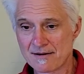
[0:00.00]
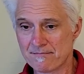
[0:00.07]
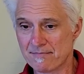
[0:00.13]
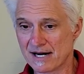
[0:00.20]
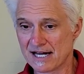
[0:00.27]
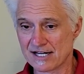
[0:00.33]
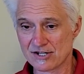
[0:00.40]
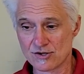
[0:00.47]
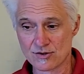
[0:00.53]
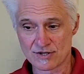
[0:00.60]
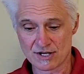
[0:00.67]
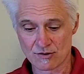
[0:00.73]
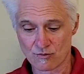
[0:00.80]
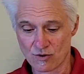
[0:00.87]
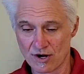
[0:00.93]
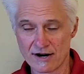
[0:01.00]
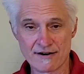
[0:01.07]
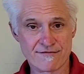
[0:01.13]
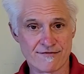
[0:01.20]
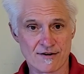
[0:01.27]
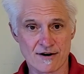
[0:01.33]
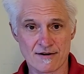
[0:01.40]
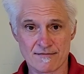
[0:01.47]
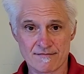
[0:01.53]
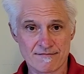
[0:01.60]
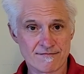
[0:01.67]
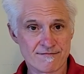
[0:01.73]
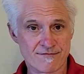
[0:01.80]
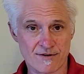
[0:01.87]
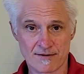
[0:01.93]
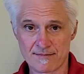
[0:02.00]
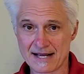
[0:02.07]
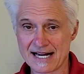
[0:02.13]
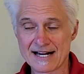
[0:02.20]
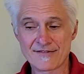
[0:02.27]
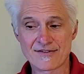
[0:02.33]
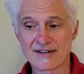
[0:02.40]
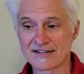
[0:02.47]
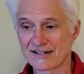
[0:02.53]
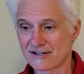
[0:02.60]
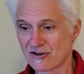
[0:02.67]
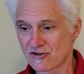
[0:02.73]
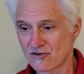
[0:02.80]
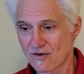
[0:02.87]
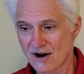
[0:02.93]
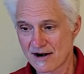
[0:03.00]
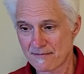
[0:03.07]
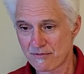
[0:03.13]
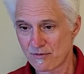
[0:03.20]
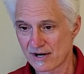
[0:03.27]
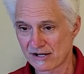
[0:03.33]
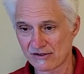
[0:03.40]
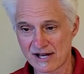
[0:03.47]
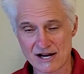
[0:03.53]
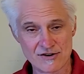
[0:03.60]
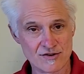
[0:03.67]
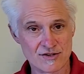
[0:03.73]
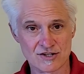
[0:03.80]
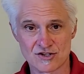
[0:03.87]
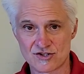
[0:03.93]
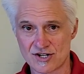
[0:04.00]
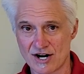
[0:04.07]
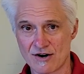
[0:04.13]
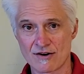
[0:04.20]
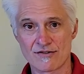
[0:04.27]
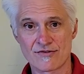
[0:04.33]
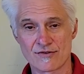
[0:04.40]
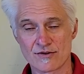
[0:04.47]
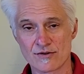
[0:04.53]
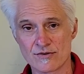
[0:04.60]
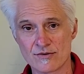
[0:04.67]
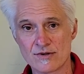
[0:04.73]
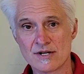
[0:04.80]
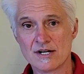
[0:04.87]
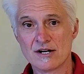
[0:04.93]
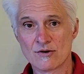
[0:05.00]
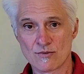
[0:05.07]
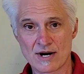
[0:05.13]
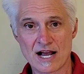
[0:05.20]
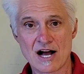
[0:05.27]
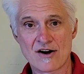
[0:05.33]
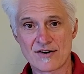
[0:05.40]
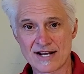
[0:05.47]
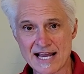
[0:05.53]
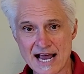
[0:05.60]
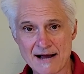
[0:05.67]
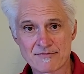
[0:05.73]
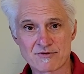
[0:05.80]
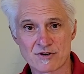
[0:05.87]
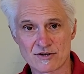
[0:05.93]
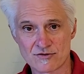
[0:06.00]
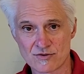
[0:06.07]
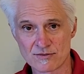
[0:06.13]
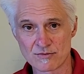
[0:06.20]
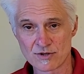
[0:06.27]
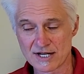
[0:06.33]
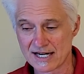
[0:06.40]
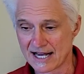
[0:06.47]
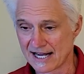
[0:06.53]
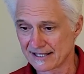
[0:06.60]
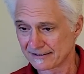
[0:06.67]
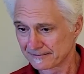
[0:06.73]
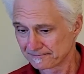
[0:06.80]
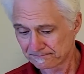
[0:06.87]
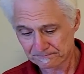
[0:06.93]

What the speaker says: But you can run it from anything that can create a point cloud. You can share it through reality capture on Trimble Connect.